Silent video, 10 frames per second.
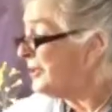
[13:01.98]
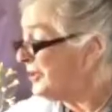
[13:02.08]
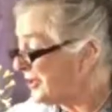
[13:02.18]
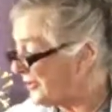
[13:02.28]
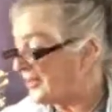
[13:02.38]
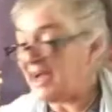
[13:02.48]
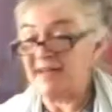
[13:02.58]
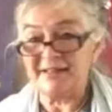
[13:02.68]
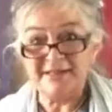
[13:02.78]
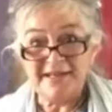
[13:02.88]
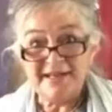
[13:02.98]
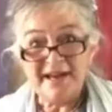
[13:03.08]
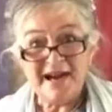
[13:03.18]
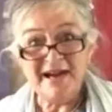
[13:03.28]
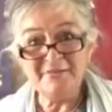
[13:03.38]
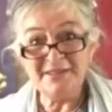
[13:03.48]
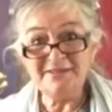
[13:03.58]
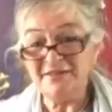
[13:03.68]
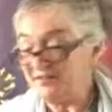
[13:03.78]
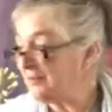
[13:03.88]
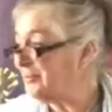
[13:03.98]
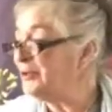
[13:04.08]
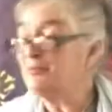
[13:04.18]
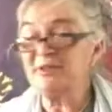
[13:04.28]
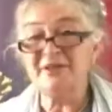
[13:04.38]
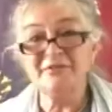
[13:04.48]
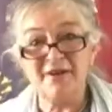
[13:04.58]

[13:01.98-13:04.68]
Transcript: look at that. I mean, the blueprint of